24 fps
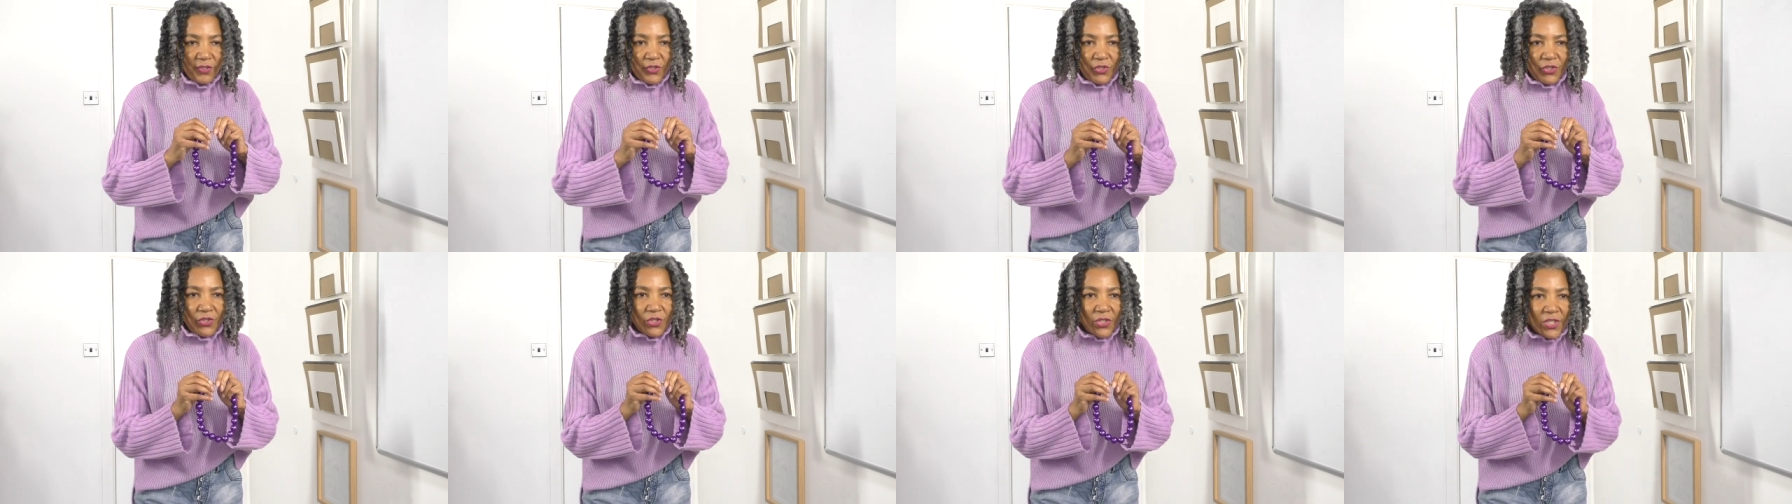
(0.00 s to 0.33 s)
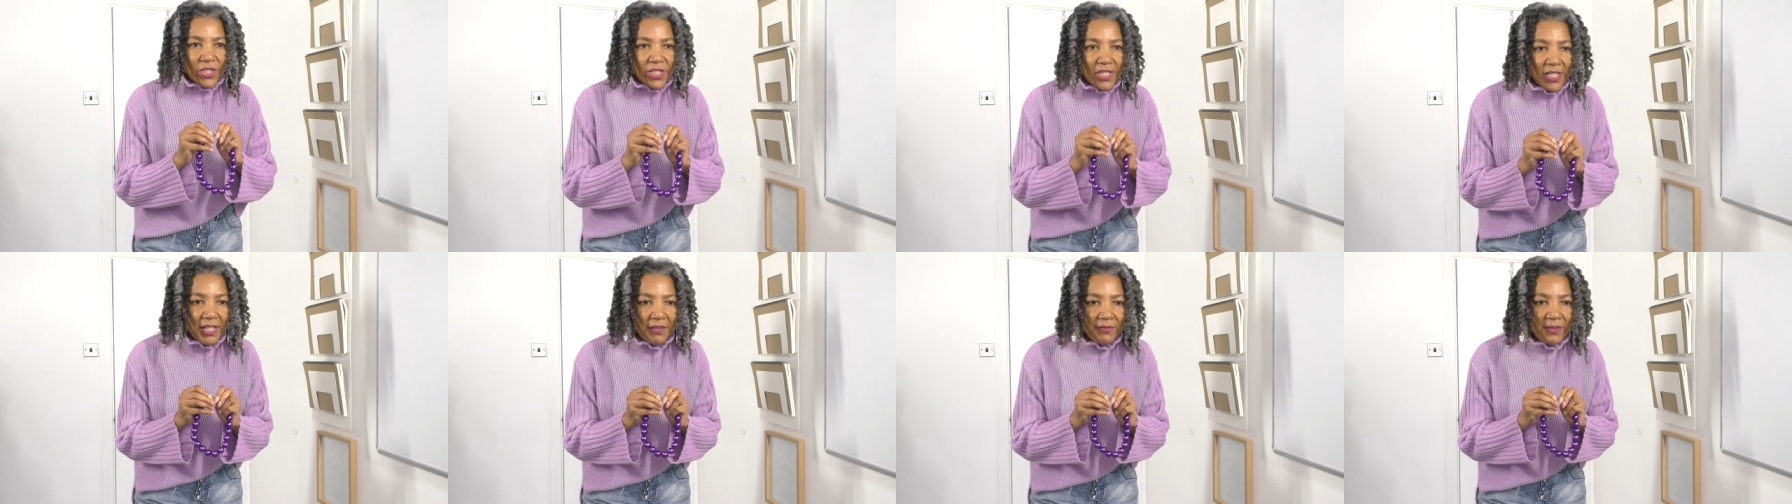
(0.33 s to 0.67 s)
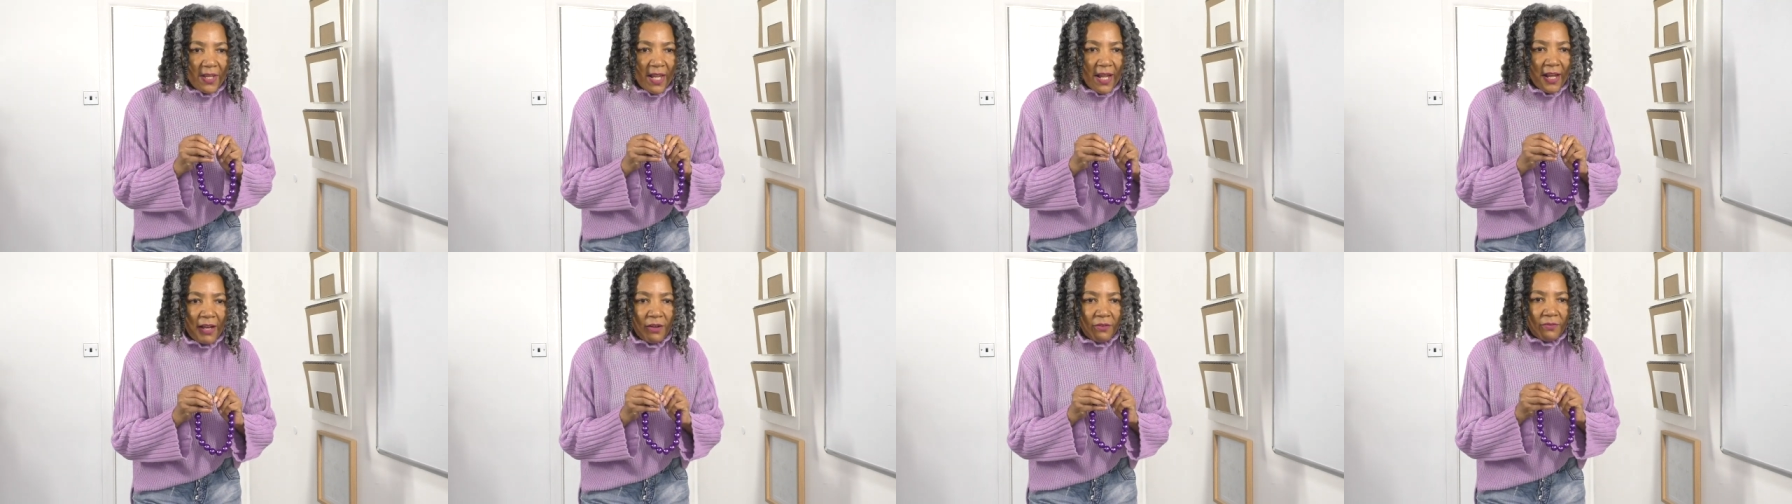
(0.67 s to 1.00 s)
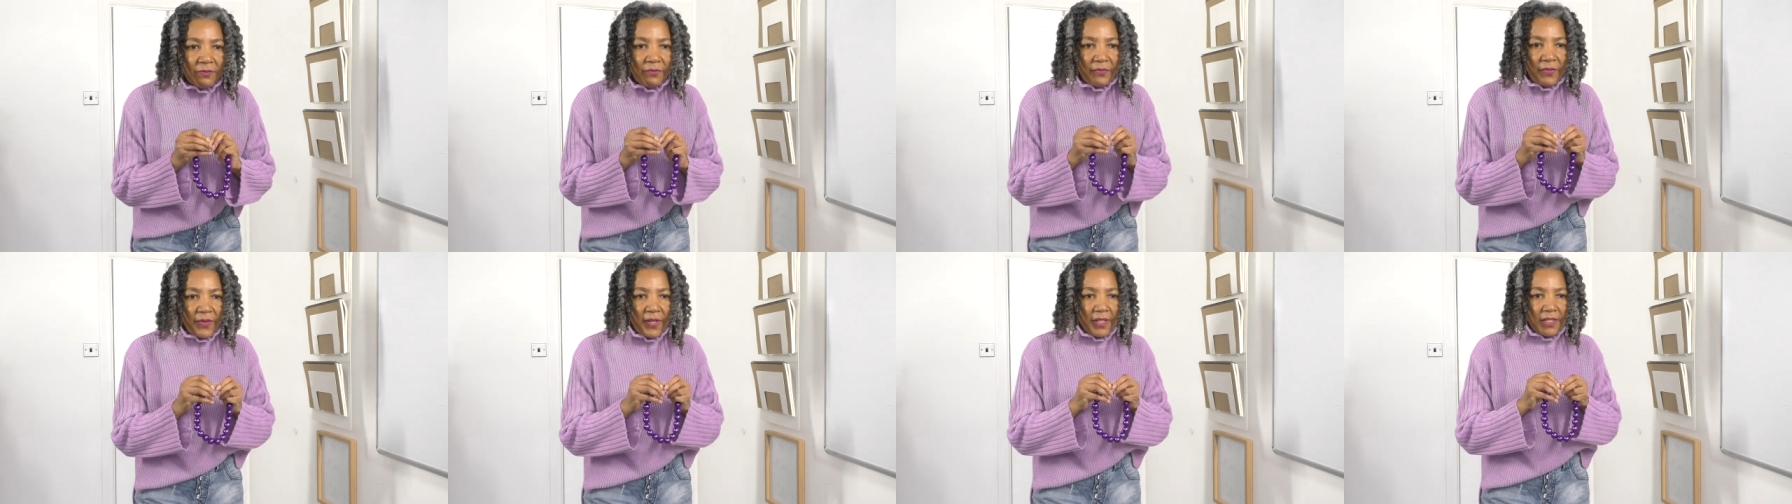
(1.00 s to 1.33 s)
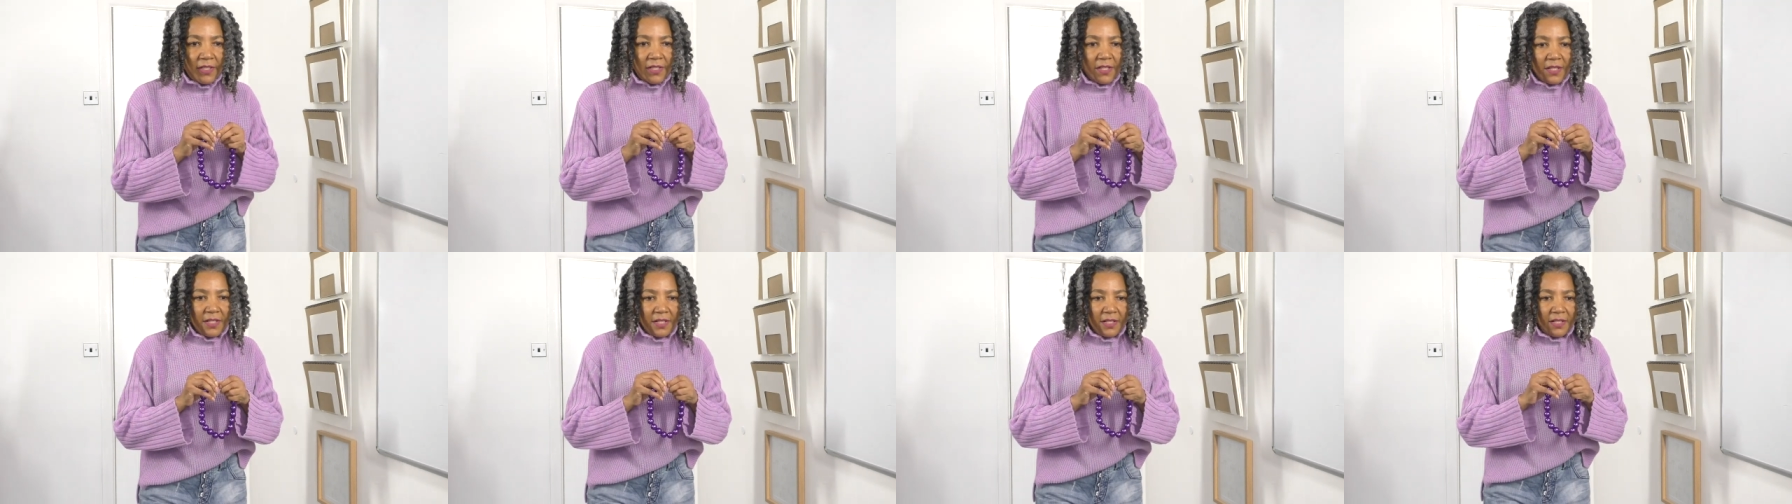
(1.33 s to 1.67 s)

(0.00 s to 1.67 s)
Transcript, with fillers: just to give the outfit